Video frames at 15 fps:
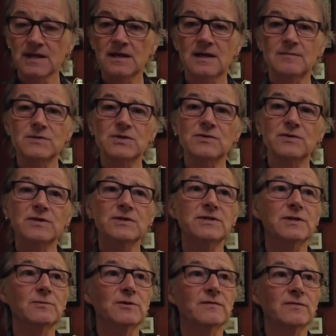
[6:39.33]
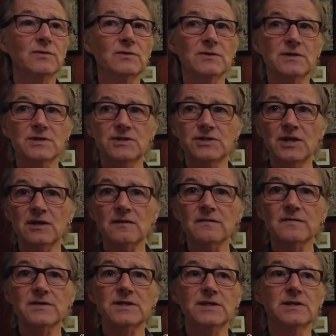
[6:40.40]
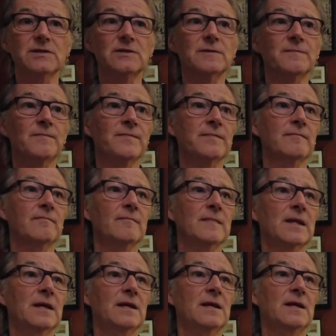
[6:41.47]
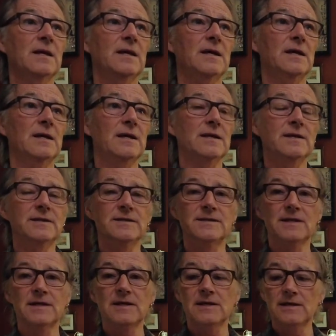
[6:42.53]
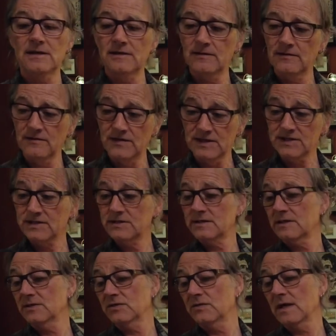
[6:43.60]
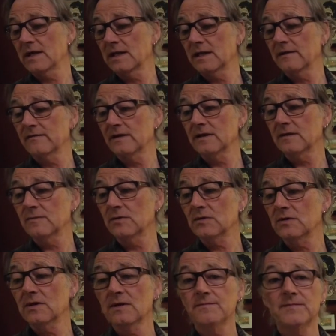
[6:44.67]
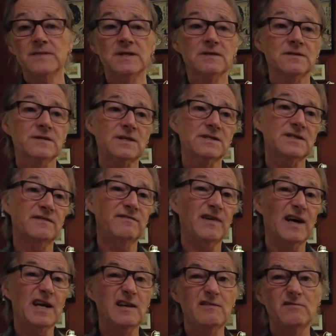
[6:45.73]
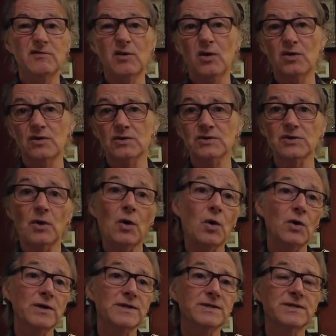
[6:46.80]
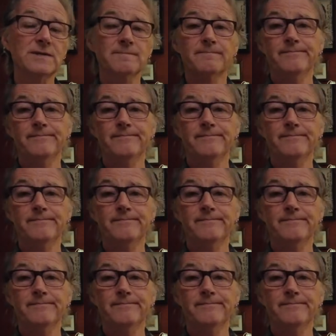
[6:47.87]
I'm just going to see what they've got on the shelves here. And this is readily available, $65 odds.